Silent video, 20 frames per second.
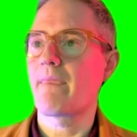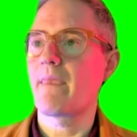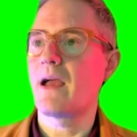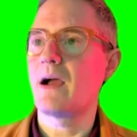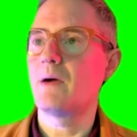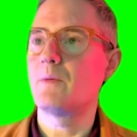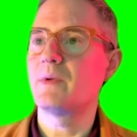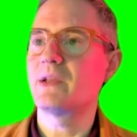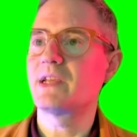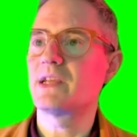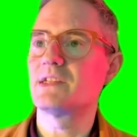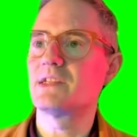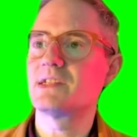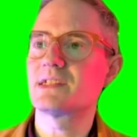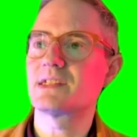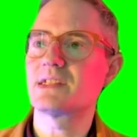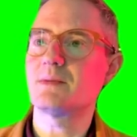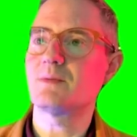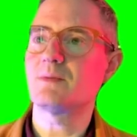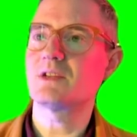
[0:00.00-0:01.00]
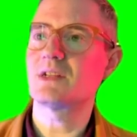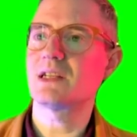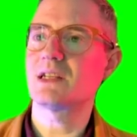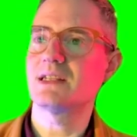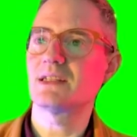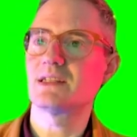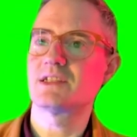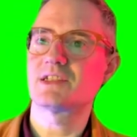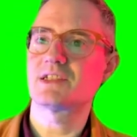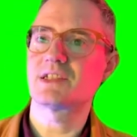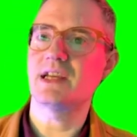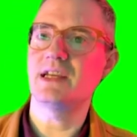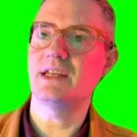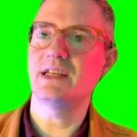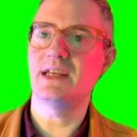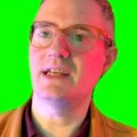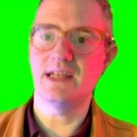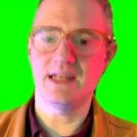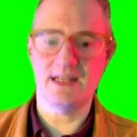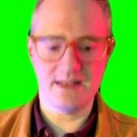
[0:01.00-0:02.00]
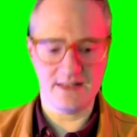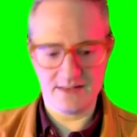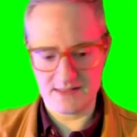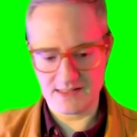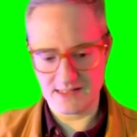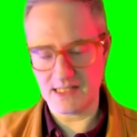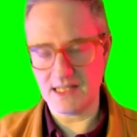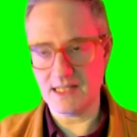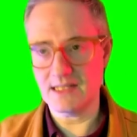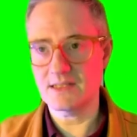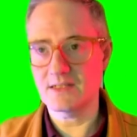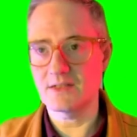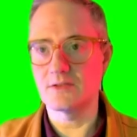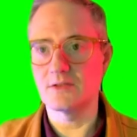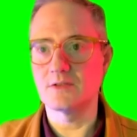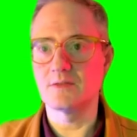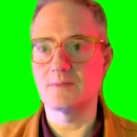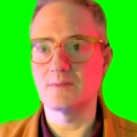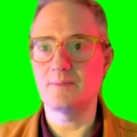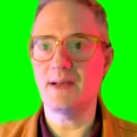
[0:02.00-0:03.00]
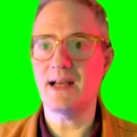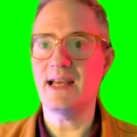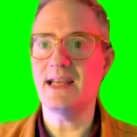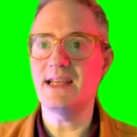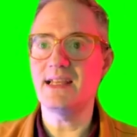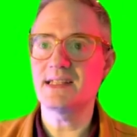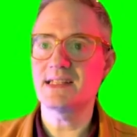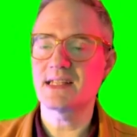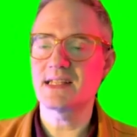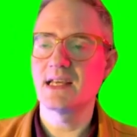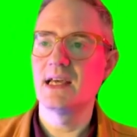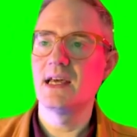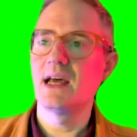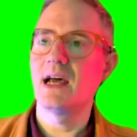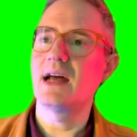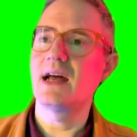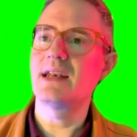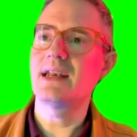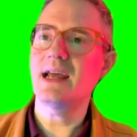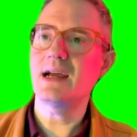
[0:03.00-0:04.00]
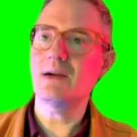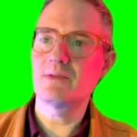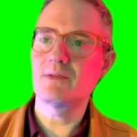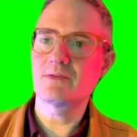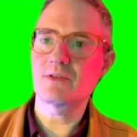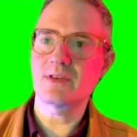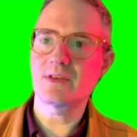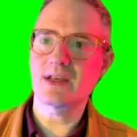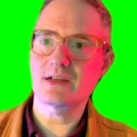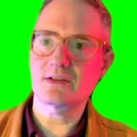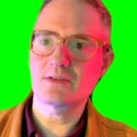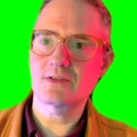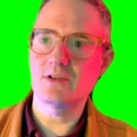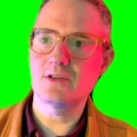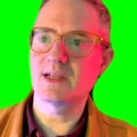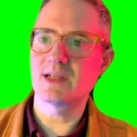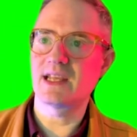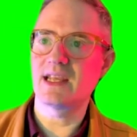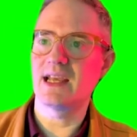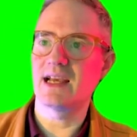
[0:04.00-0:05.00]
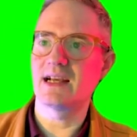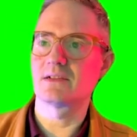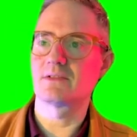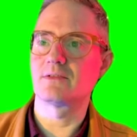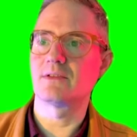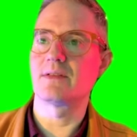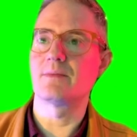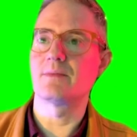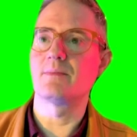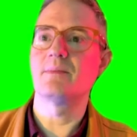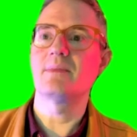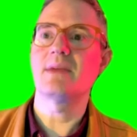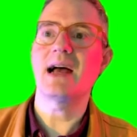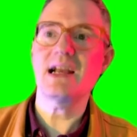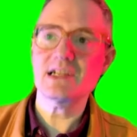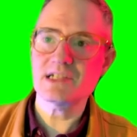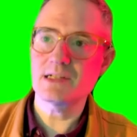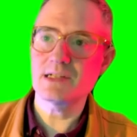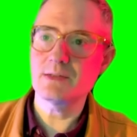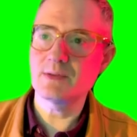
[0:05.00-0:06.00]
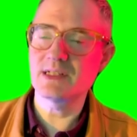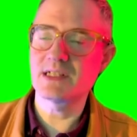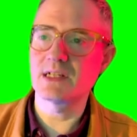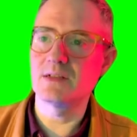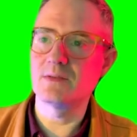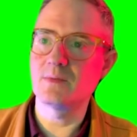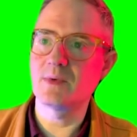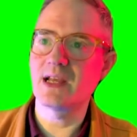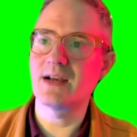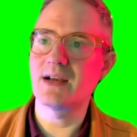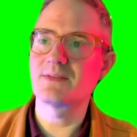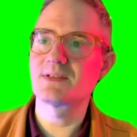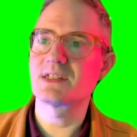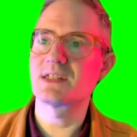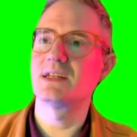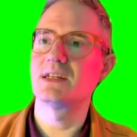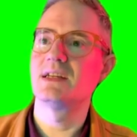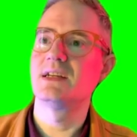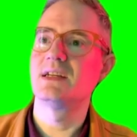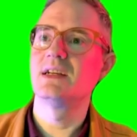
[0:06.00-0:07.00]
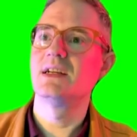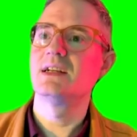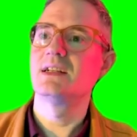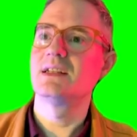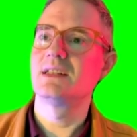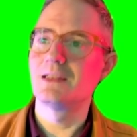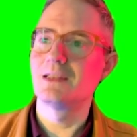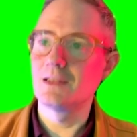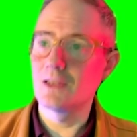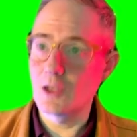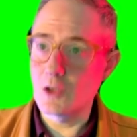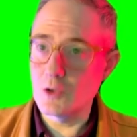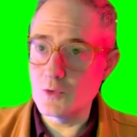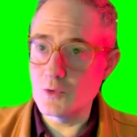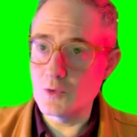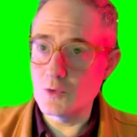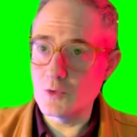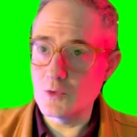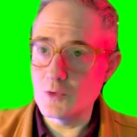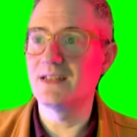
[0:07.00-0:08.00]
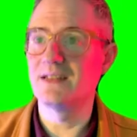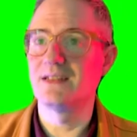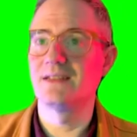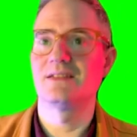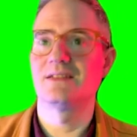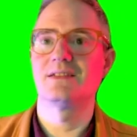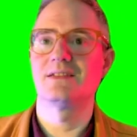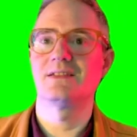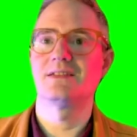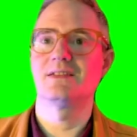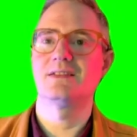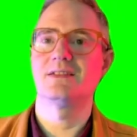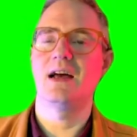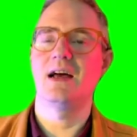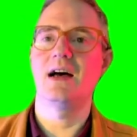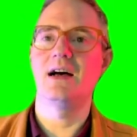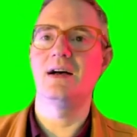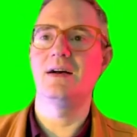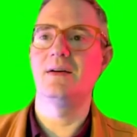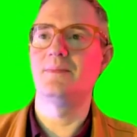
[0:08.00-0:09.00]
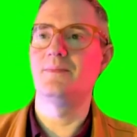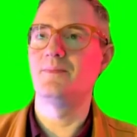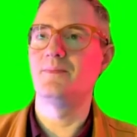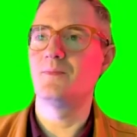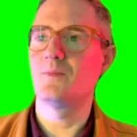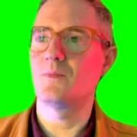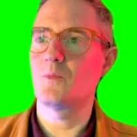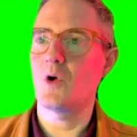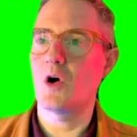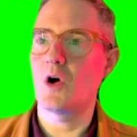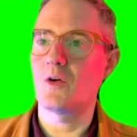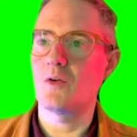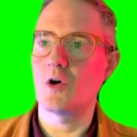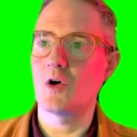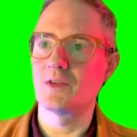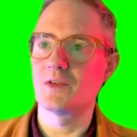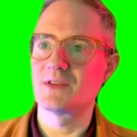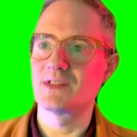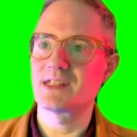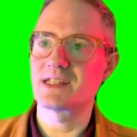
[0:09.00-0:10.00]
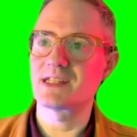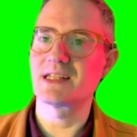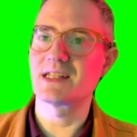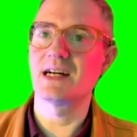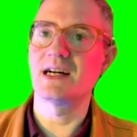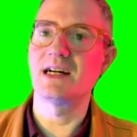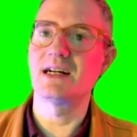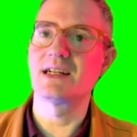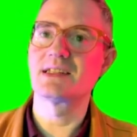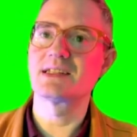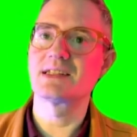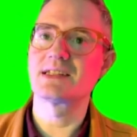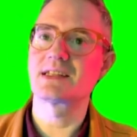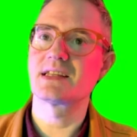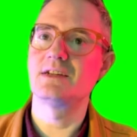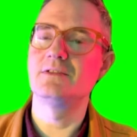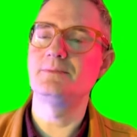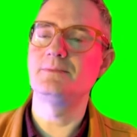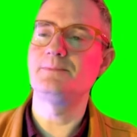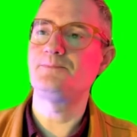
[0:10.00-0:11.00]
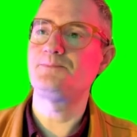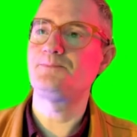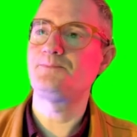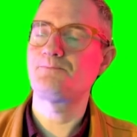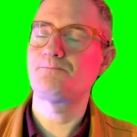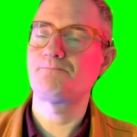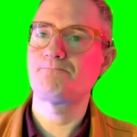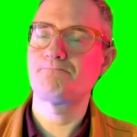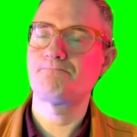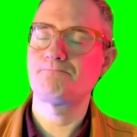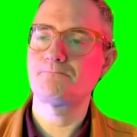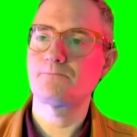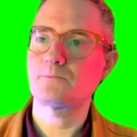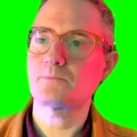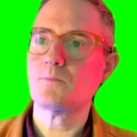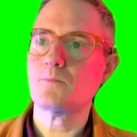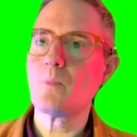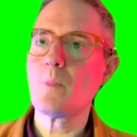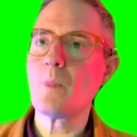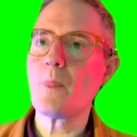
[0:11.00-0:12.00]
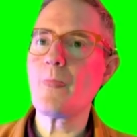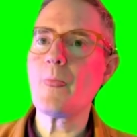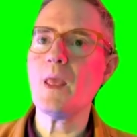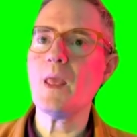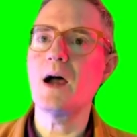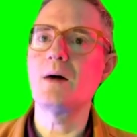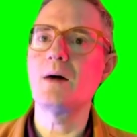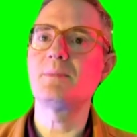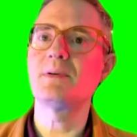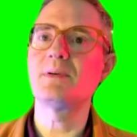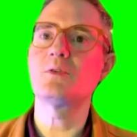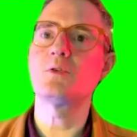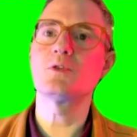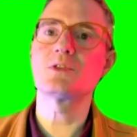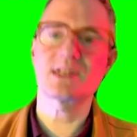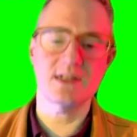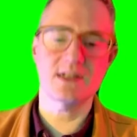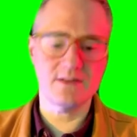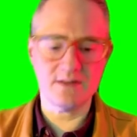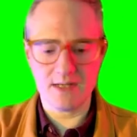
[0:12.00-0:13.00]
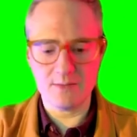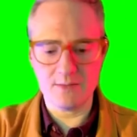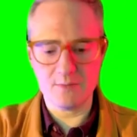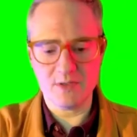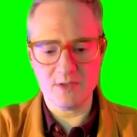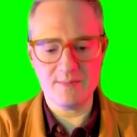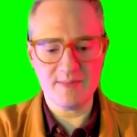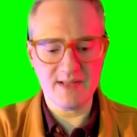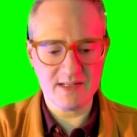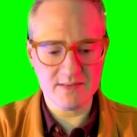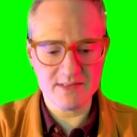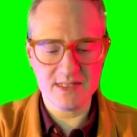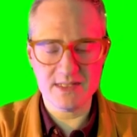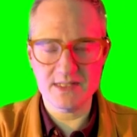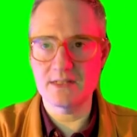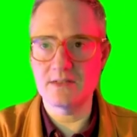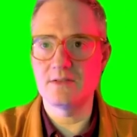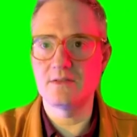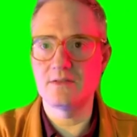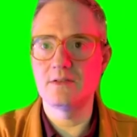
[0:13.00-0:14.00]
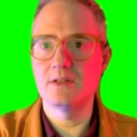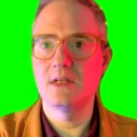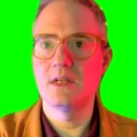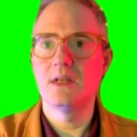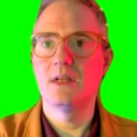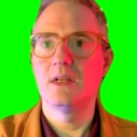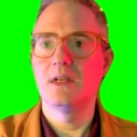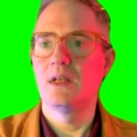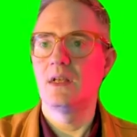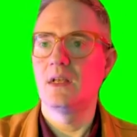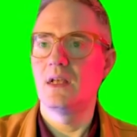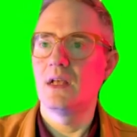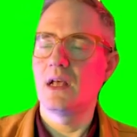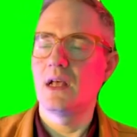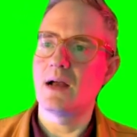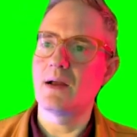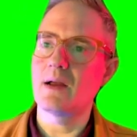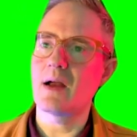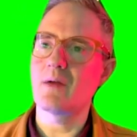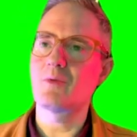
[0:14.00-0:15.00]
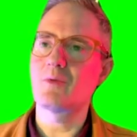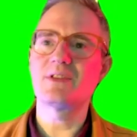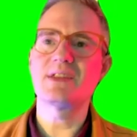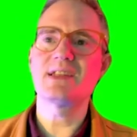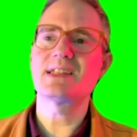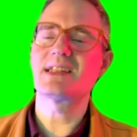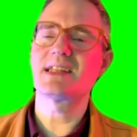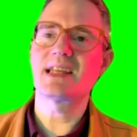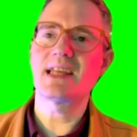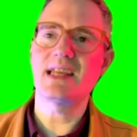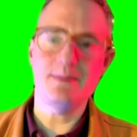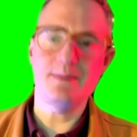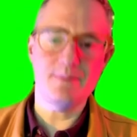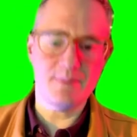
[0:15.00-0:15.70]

and we can just double click the shader here, select all, paste, and now we've got that chroma key algorithm. Actually we don't, we have to load it on start. So but also I want to be able to do, I want this to keep